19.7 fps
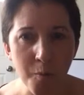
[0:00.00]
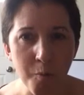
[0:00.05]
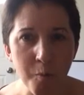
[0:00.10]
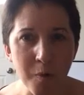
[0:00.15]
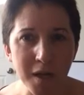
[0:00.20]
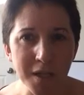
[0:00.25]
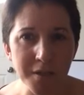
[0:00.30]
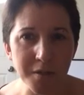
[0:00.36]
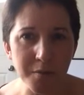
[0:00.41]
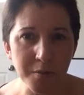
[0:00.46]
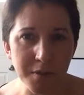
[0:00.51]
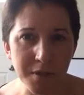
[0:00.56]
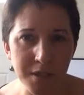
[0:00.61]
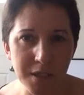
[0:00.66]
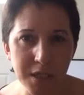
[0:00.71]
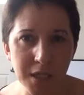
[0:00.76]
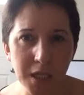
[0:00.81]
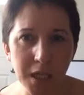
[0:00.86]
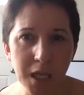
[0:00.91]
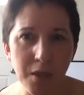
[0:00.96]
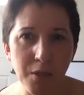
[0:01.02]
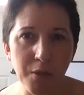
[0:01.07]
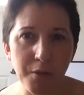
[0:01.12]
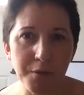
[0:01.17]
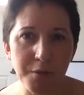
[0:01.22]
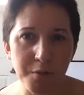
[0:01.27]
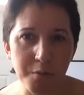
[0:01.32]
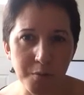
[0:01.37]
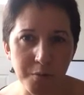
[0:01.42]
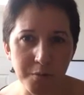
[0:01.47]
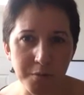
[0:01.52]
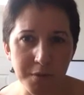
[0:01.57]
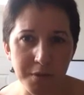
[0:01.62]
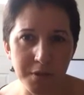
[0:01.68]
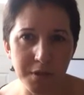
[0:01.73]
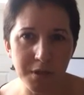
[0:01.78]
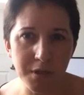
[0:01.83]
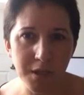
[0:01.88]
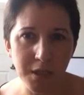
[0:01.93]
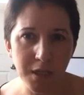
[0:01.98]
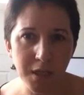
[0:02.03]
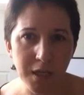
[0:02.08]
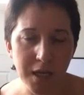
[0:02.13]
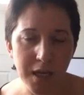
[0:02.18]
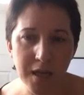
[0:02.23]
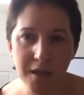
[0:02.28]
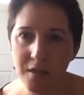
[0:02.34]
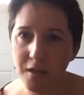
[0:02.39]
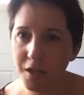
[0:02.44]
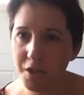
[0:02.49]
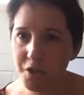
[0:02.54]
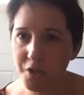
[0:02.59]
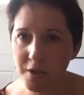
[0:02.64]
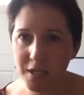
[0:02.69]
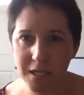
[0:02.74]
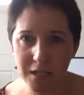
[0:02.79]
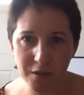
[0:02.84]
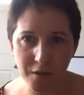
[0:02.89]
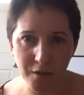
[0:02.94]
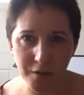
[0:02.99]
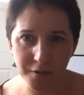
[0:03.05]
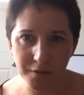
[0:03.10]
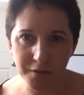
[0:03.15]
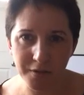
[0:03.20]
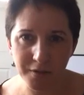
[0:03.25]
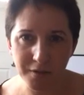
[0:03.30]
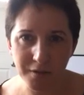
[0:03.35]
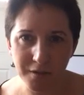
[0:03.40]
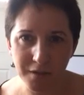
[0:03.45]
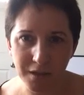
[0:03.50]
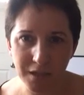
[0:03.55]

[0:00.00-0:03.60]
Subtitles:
what you think is the truth is actually not.